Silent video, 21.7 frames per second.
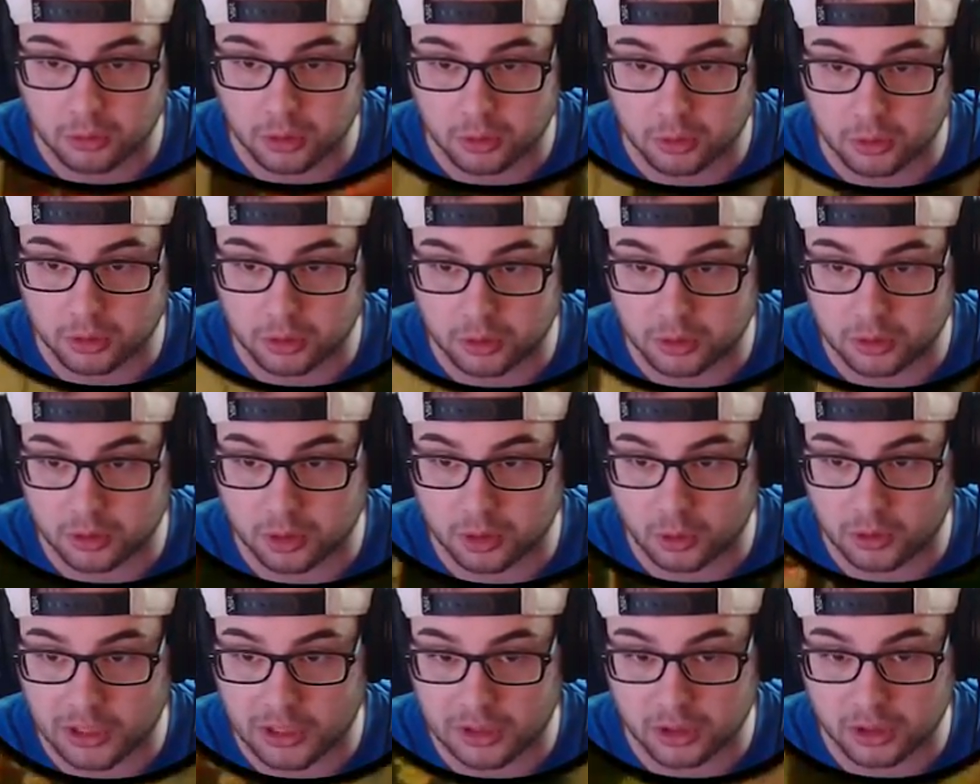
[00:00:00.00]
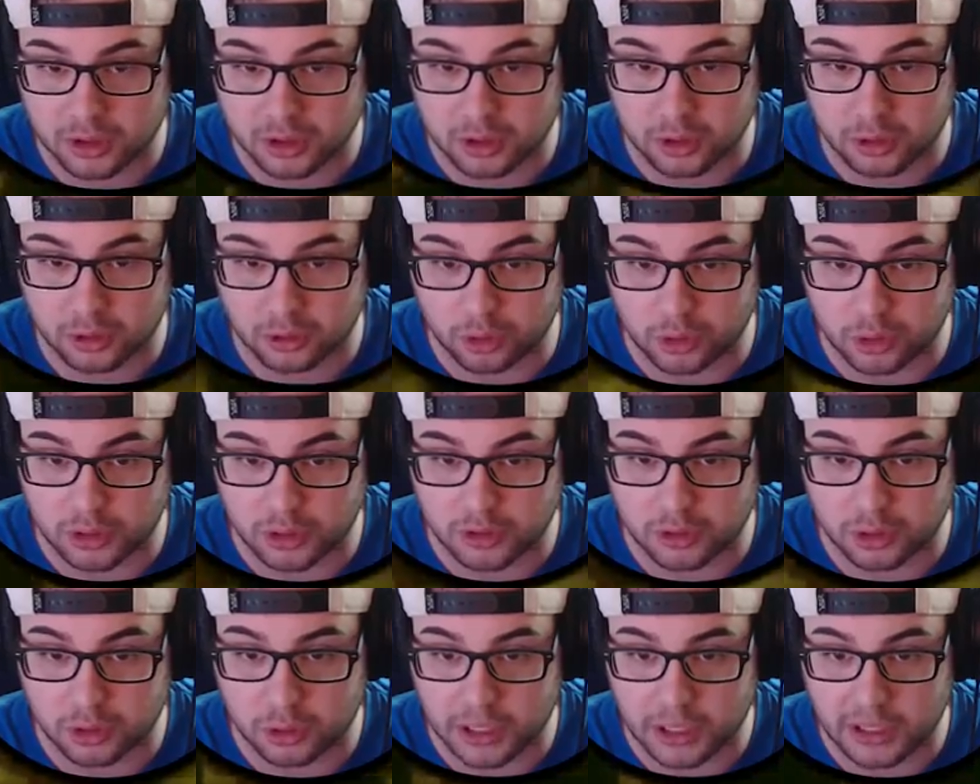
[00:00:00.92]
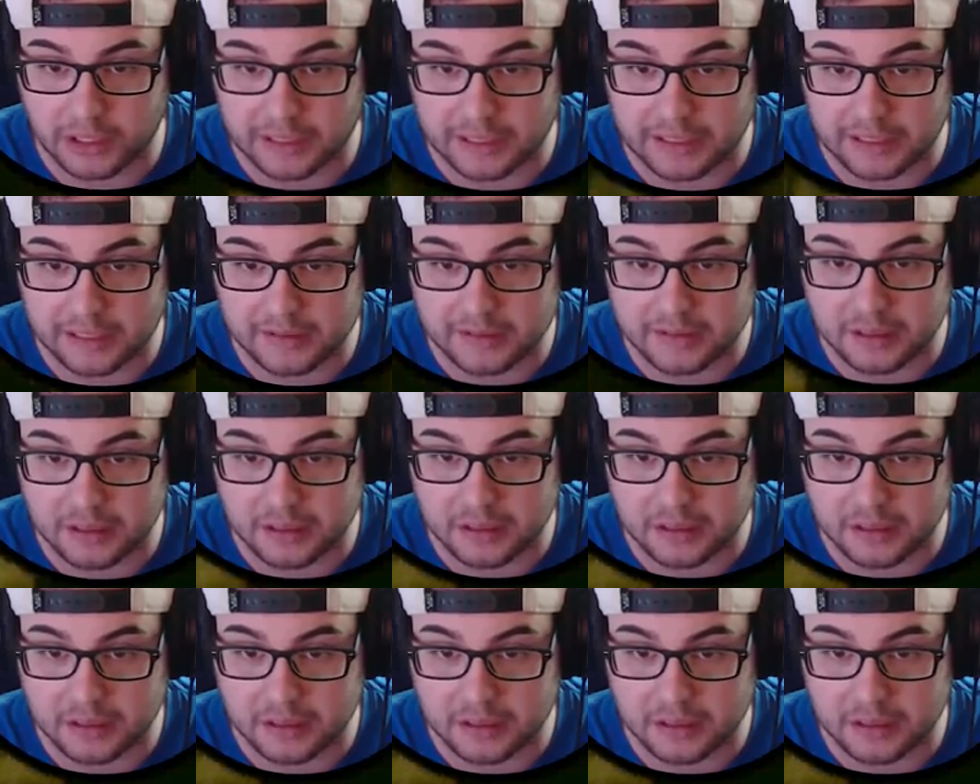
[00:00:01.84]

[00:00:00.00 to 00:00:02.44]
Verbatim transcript: Just go down the go down the trail, I guess, huh?